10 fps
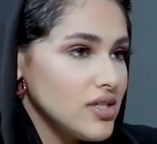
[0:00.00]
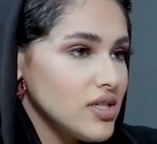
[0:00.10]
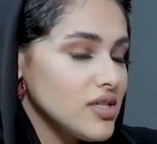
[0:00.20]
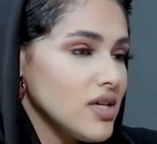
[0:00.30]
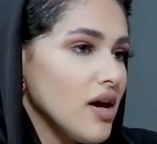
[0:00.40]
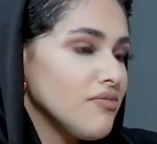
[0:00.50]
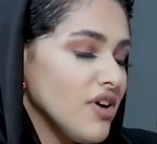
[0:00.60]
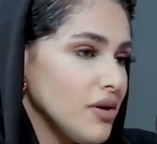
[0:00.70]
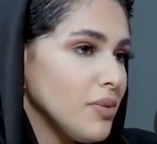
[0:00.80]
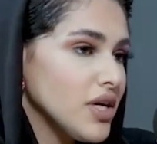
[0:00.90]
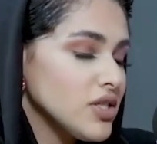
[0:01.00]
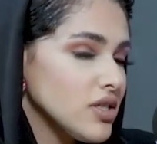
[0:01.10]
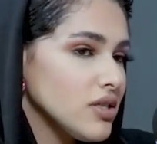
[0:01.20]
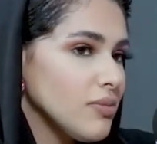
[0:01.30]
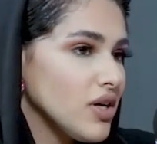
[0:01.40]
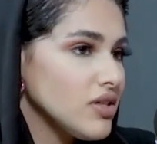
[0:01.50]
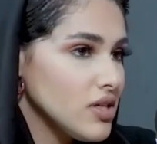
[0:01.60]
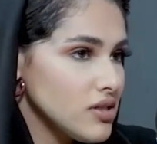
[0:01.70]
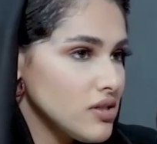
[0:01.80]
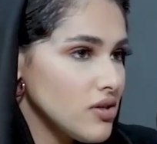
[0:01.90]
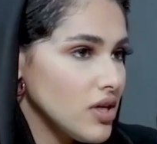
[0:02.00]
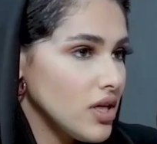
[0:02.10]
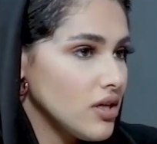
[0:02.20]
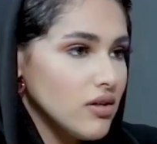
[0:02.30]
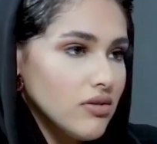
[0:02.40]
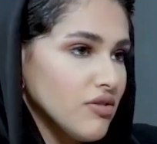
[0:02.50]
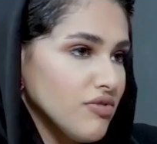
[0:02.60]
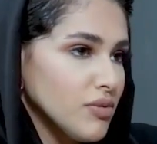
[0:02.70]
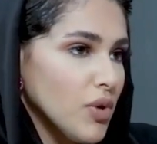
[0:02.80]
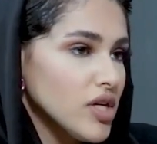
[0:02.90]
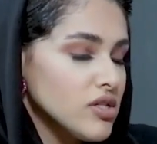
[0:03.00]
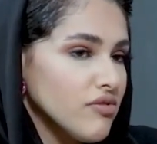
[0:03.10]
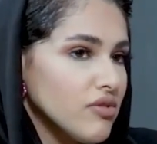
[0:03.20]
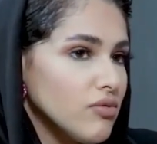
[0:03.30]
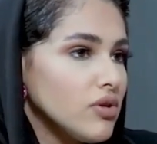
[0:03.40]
Since I'm very passionate about history in different parts of the